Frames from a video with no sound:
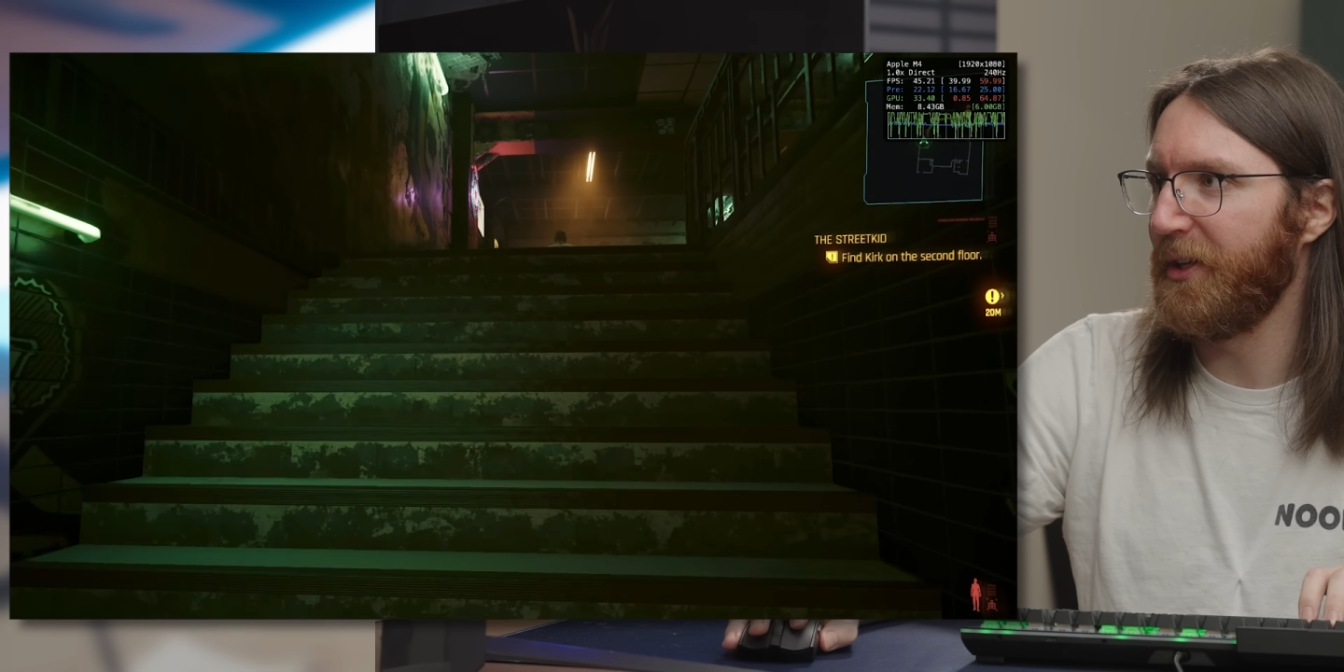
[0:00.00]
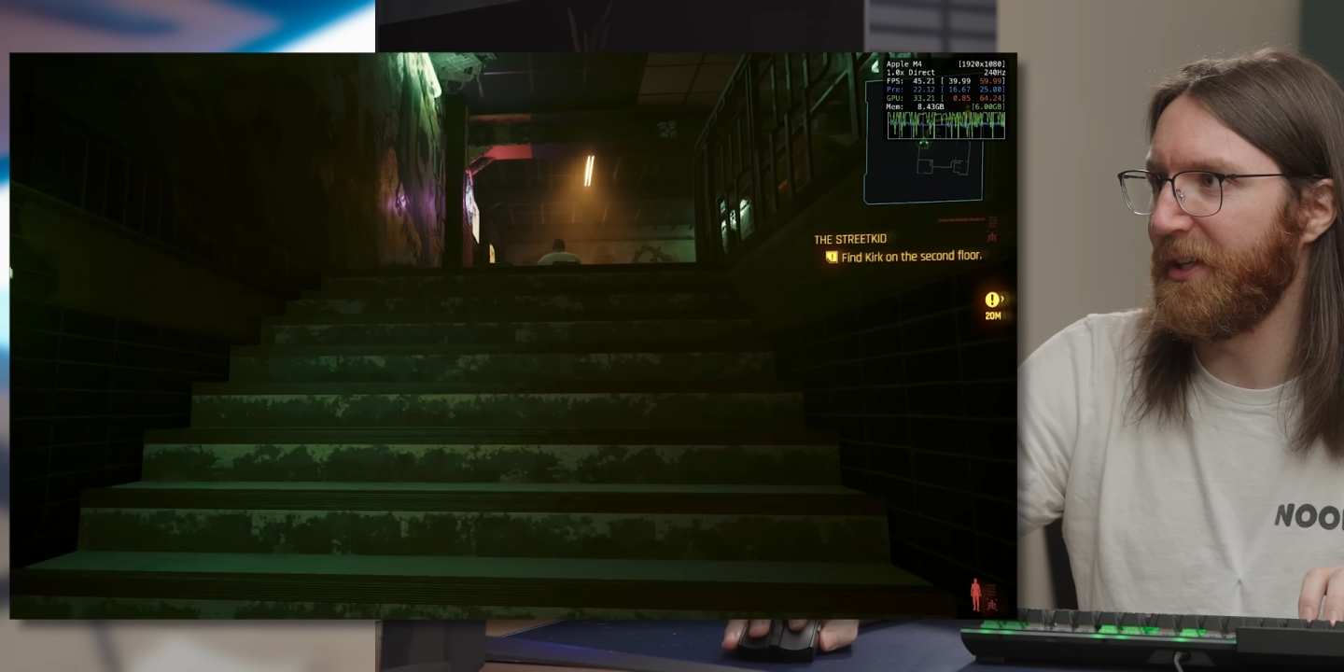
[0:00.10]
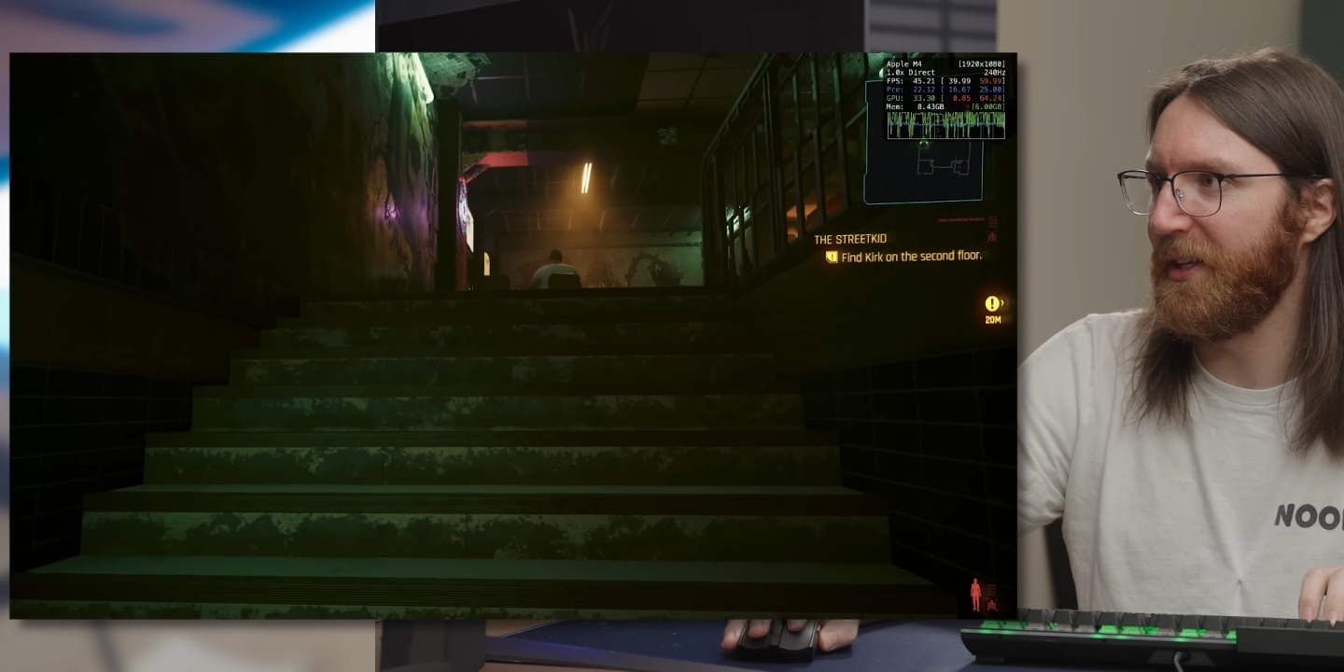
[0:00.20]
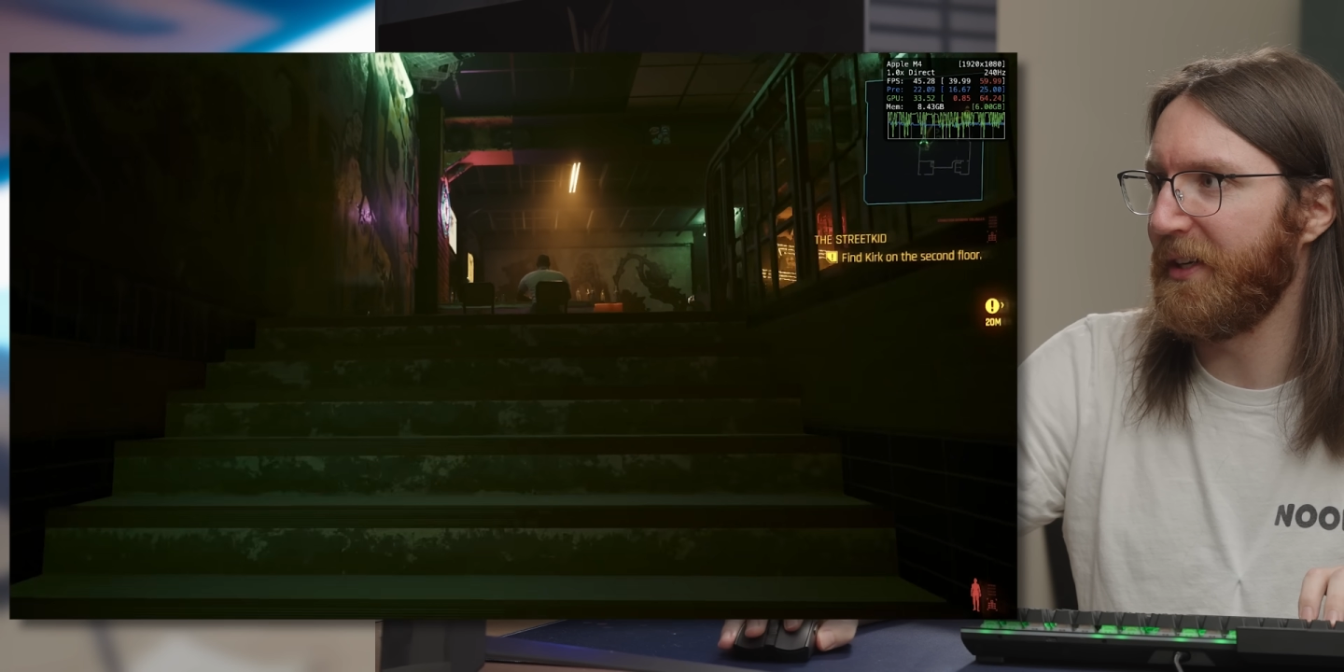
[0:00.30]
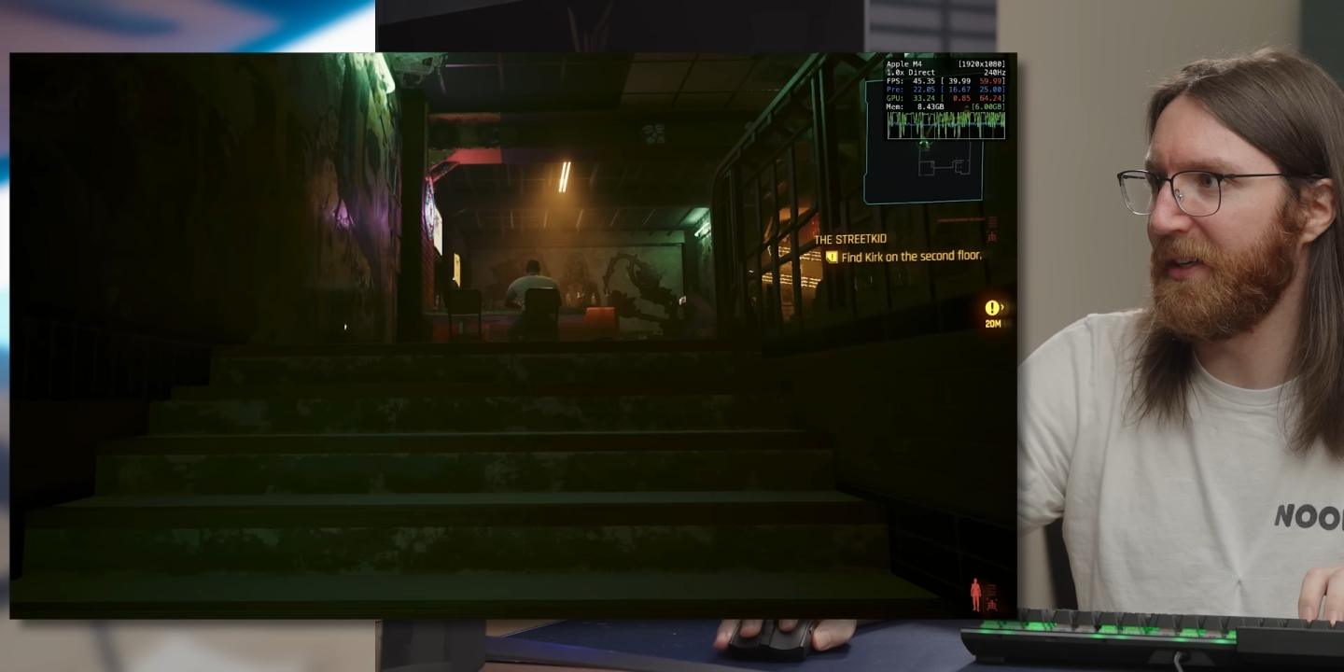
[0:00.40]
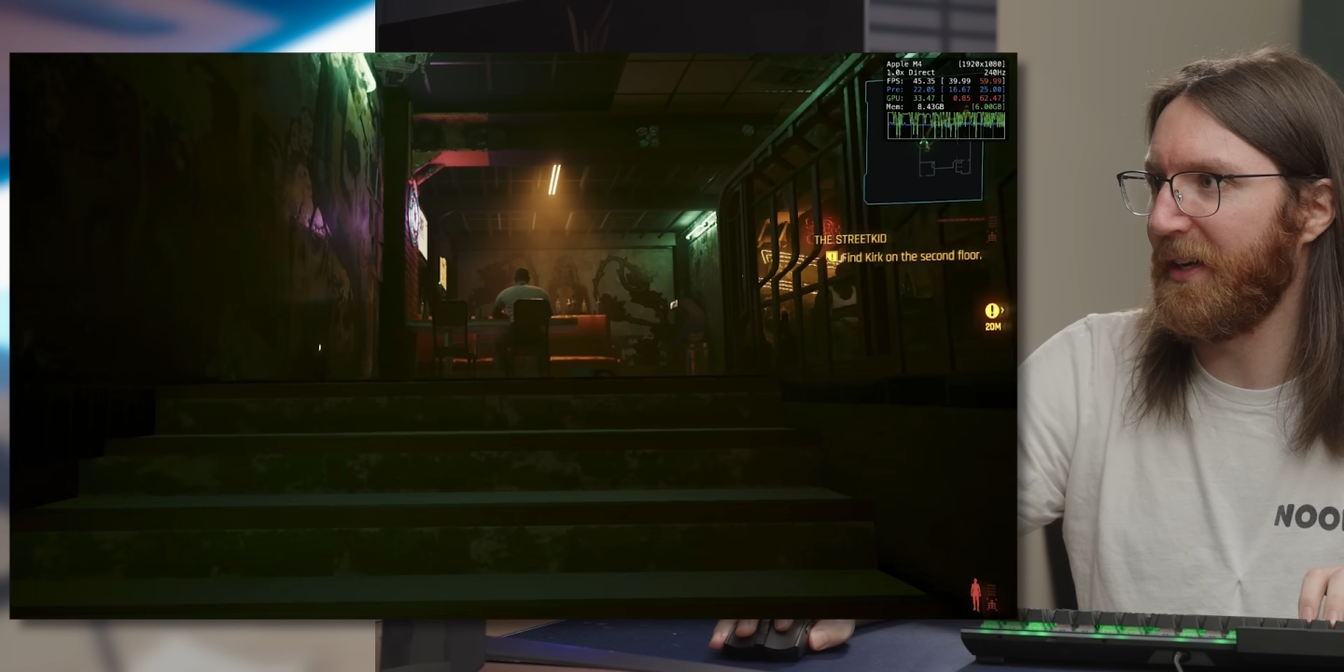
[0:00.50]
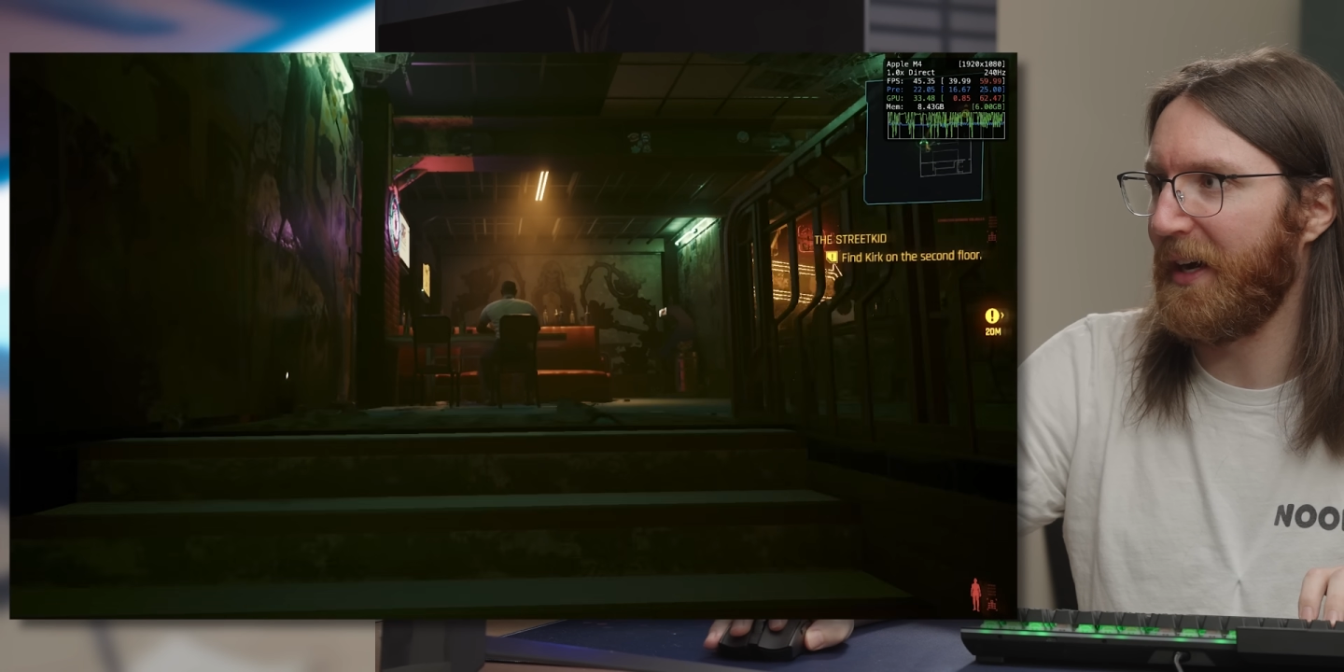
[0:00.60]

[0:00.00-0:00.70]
yeah,